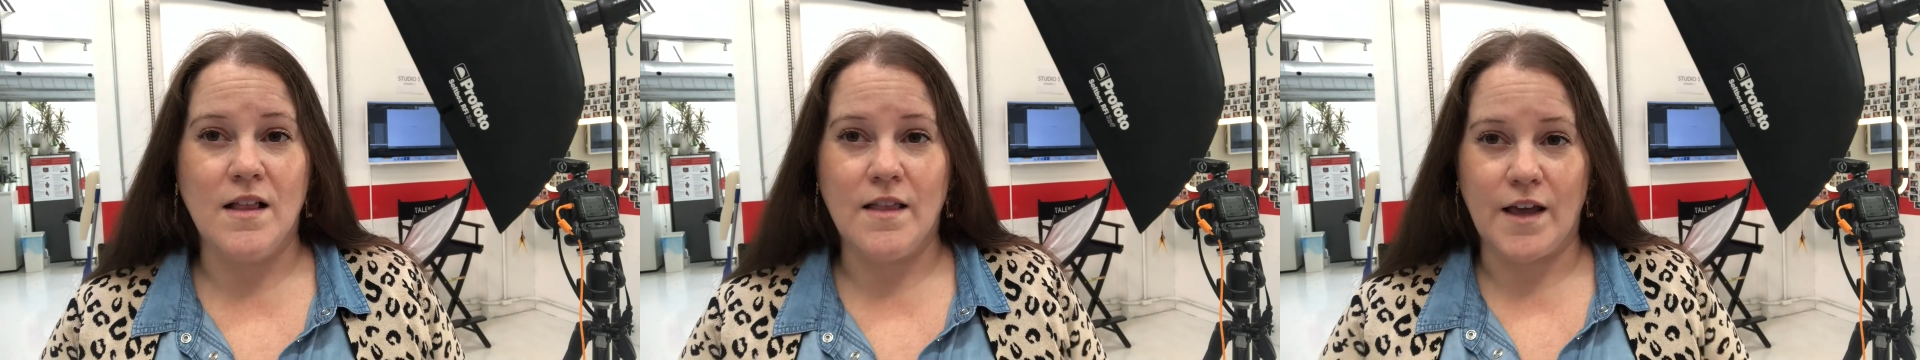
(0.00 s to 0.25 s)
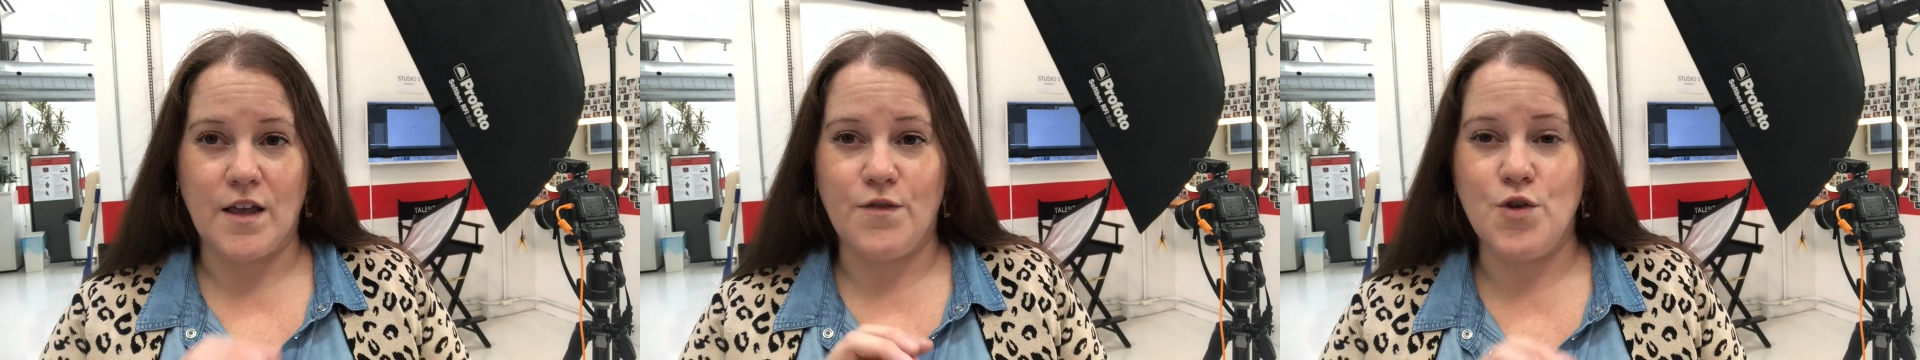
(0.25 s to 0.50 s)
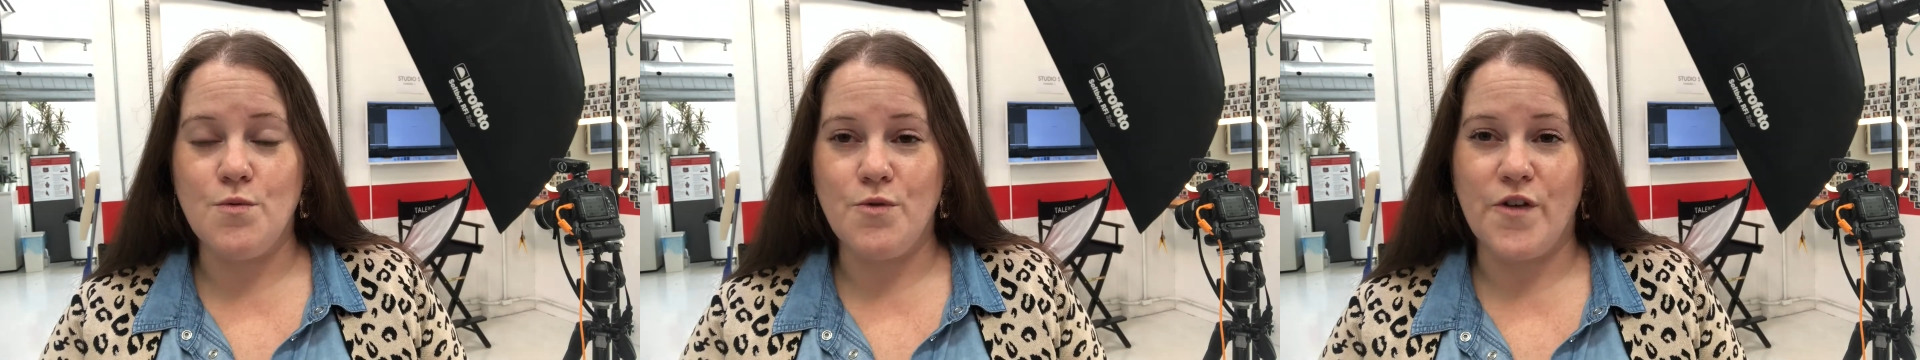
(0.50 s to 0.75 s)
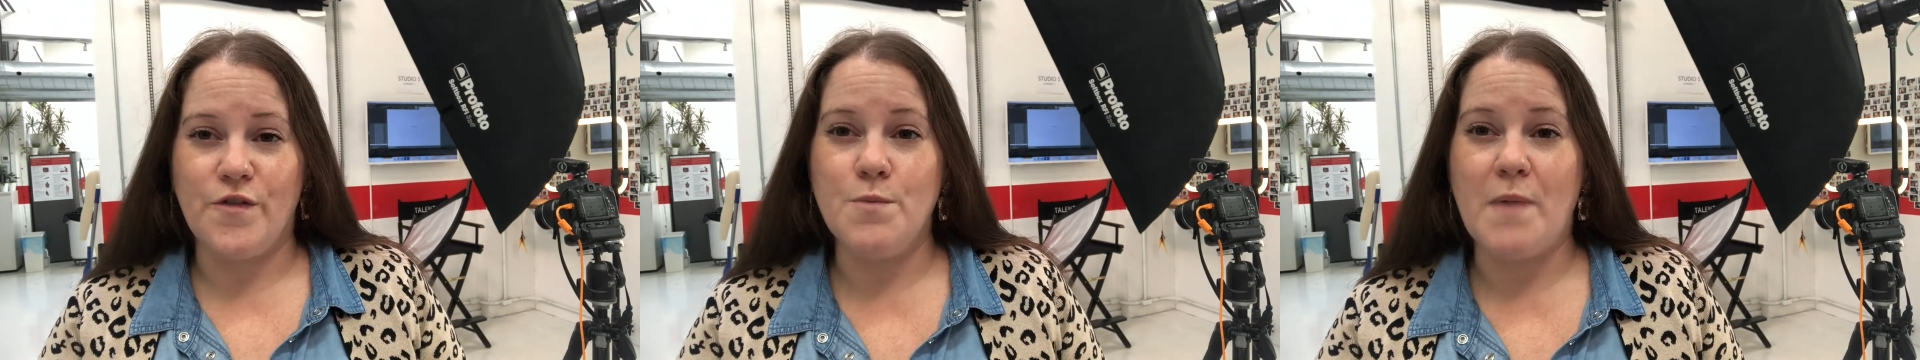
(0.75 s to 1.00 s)
like if
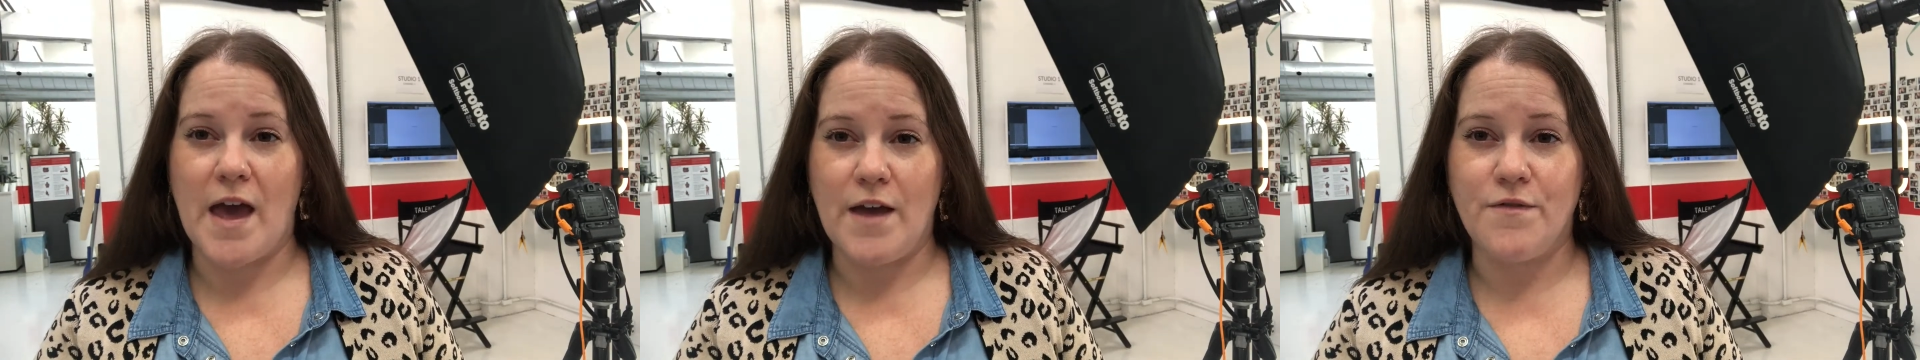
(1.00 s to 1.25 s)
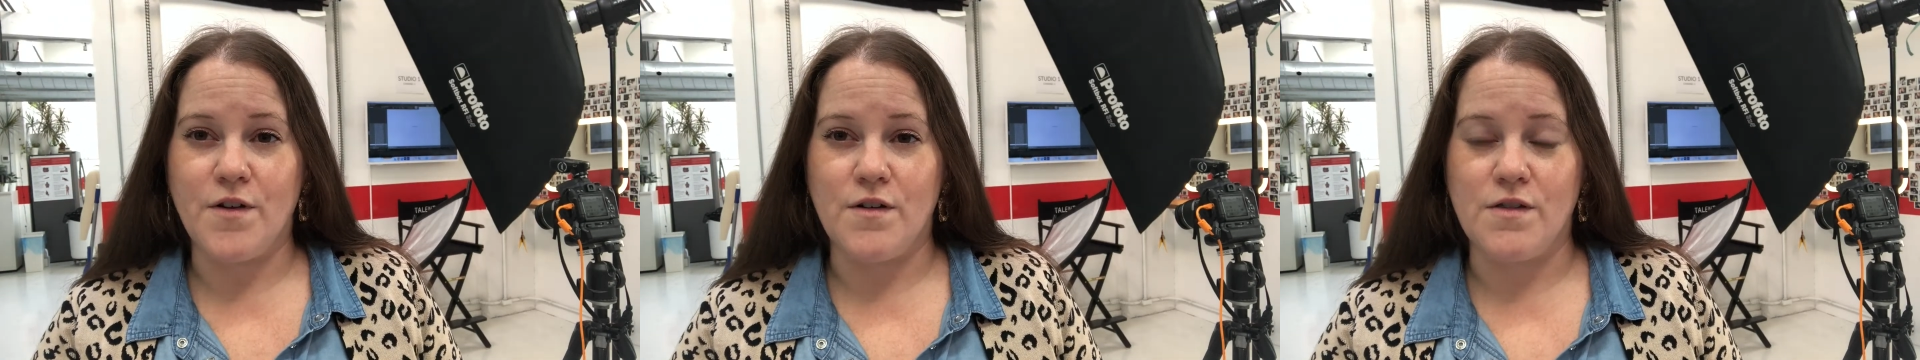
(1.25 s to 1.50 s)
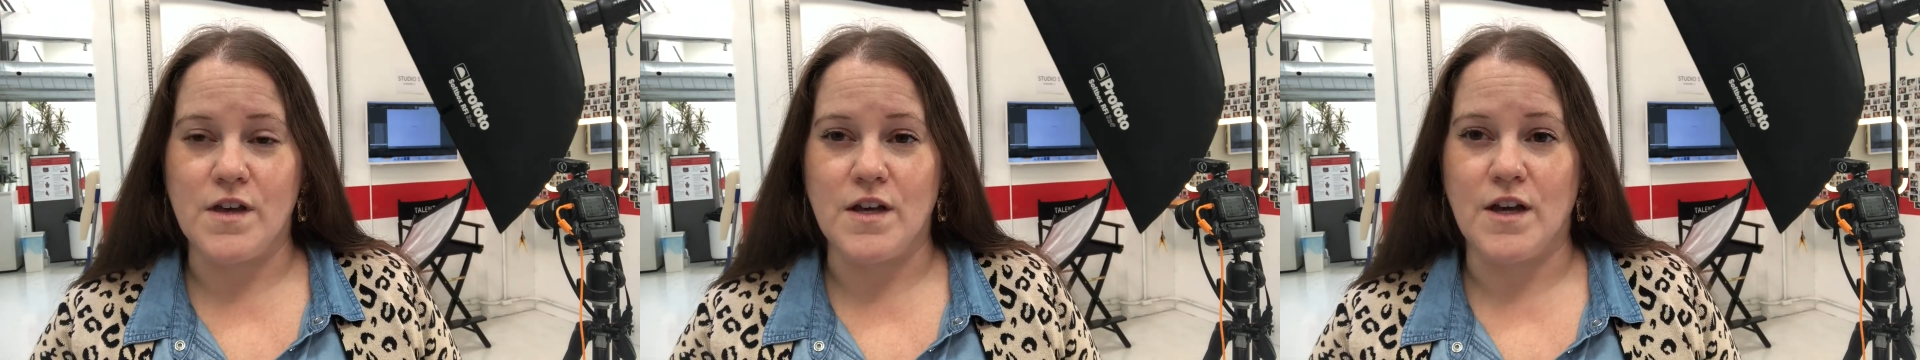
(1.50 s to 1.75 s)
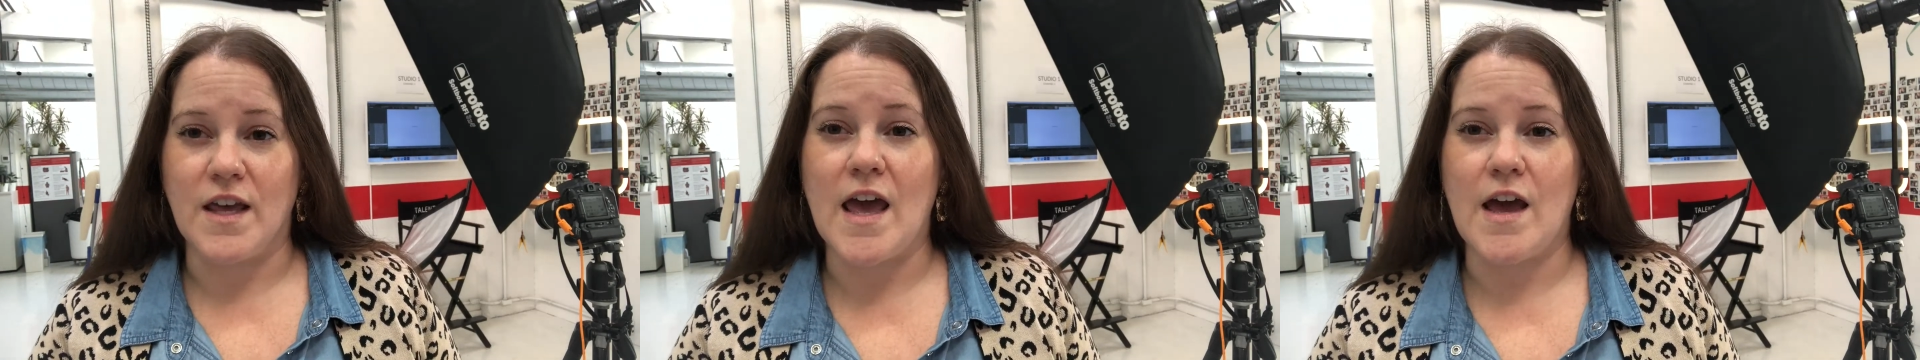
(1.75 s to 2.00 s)
you pay for
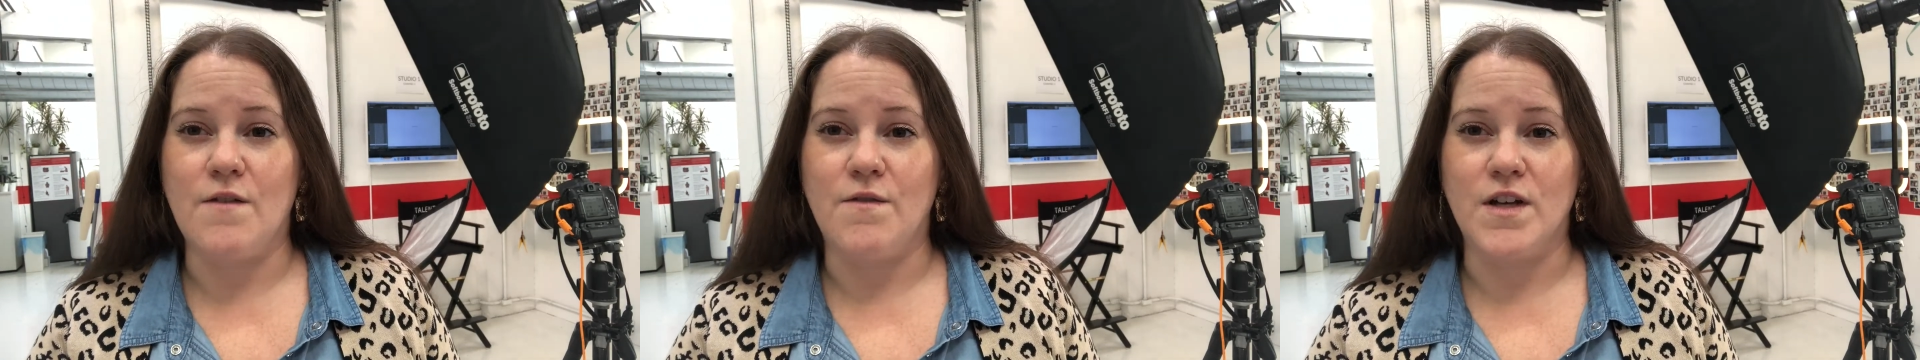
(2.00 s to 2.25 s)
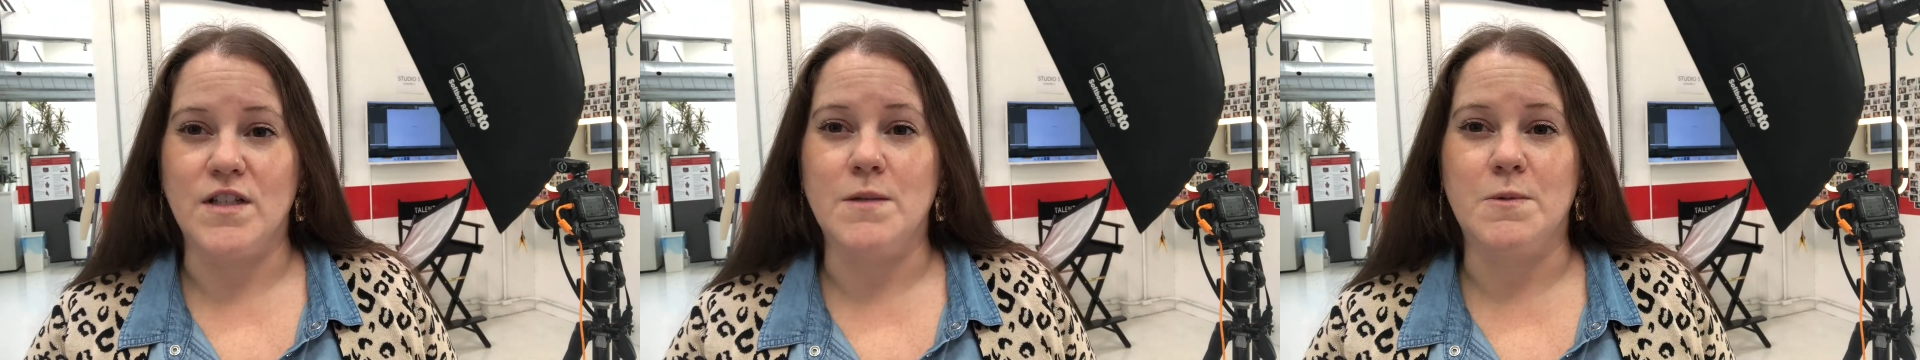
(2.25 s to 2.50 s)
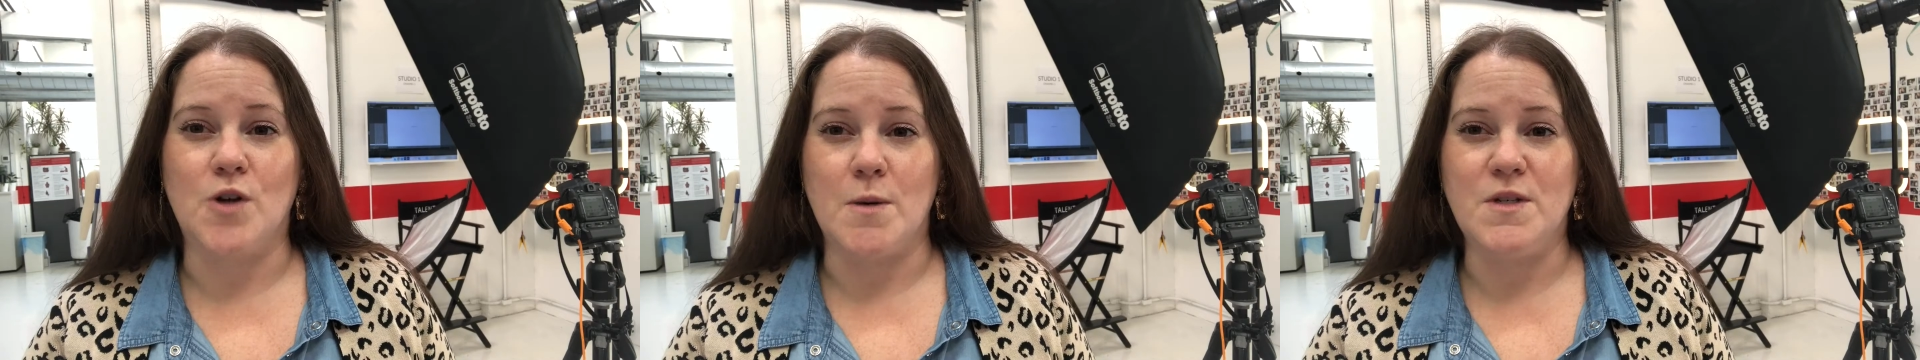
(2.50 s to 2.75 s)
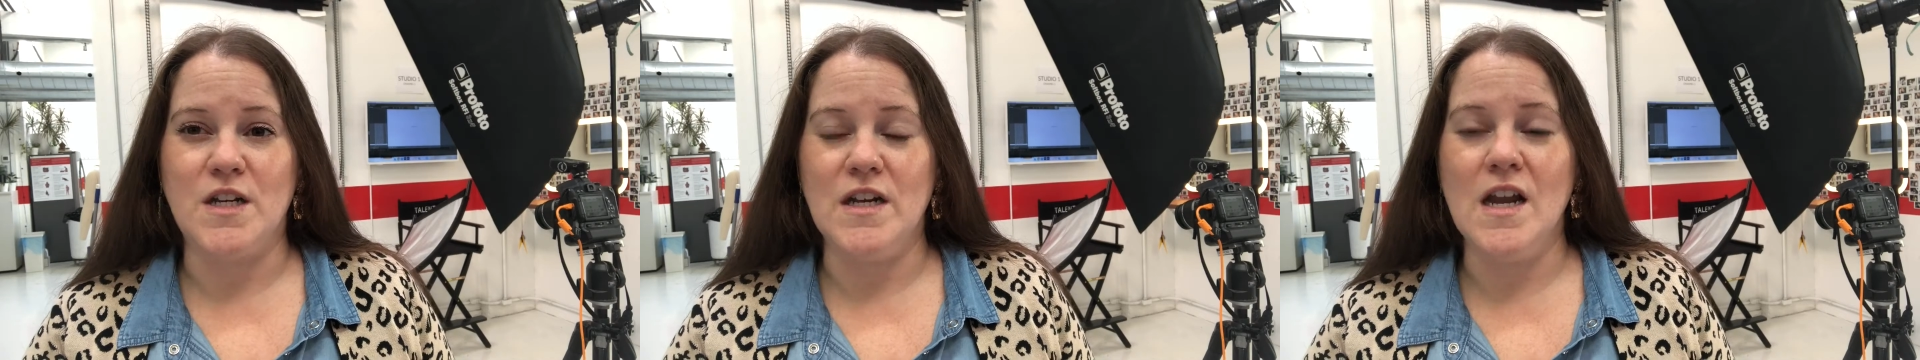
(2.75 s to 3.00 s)
the Canva
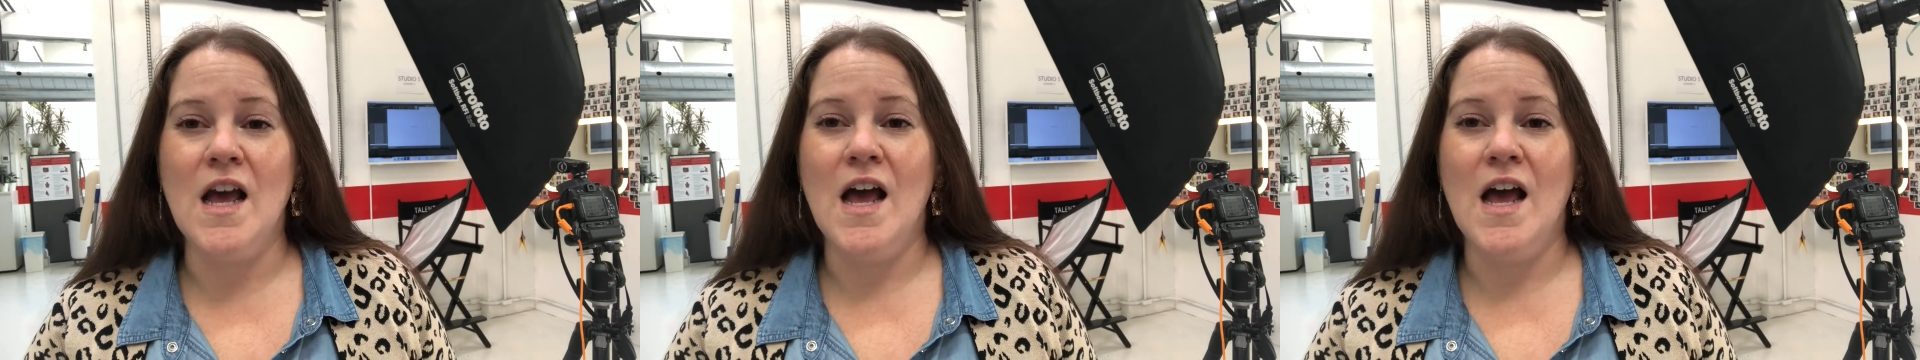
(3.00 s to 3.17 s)
subscription,